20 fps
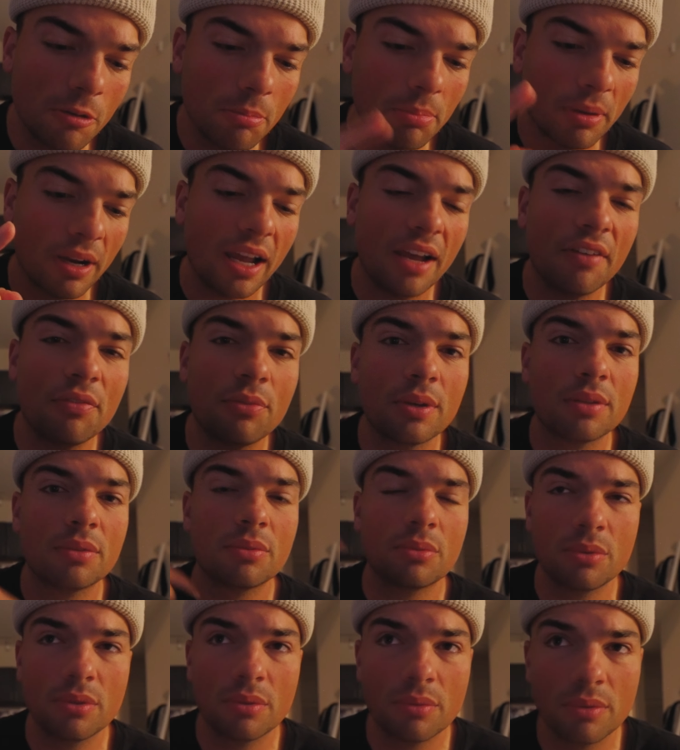but halfway
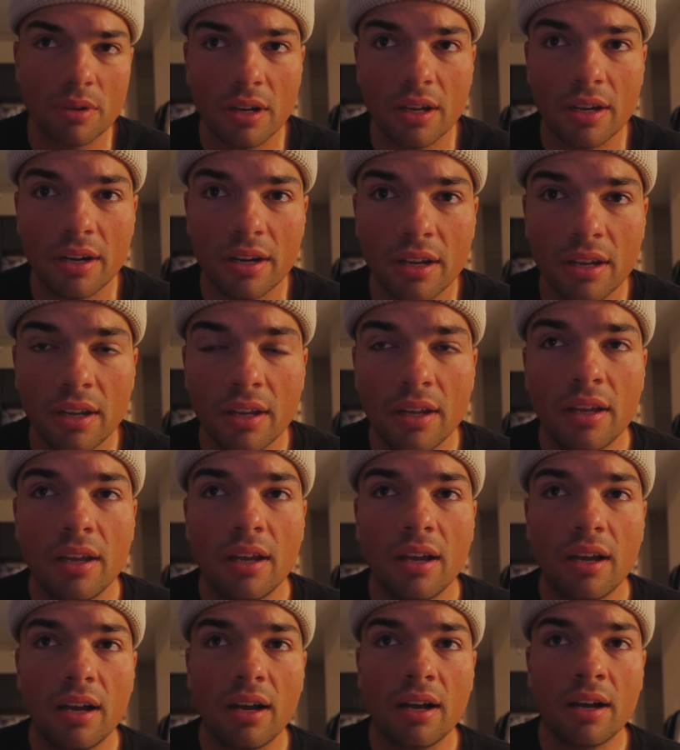through the run,
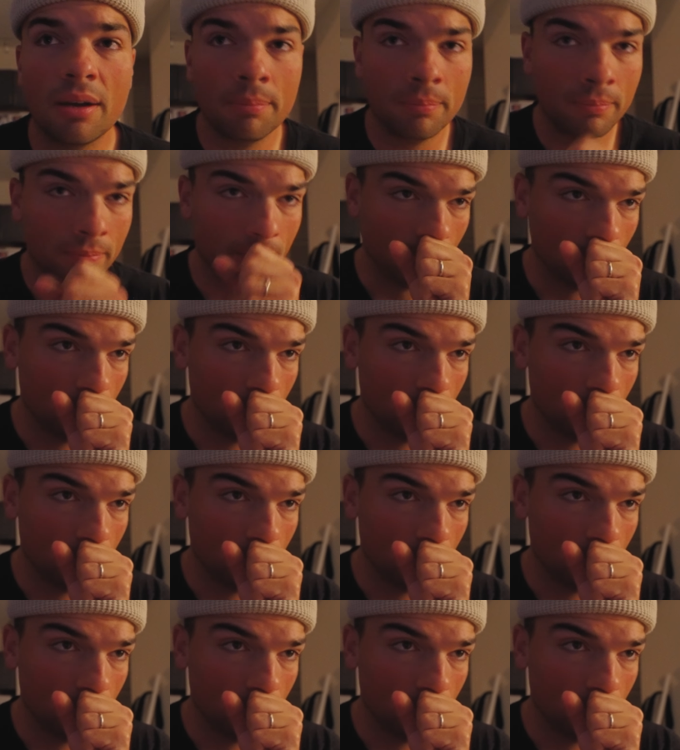um,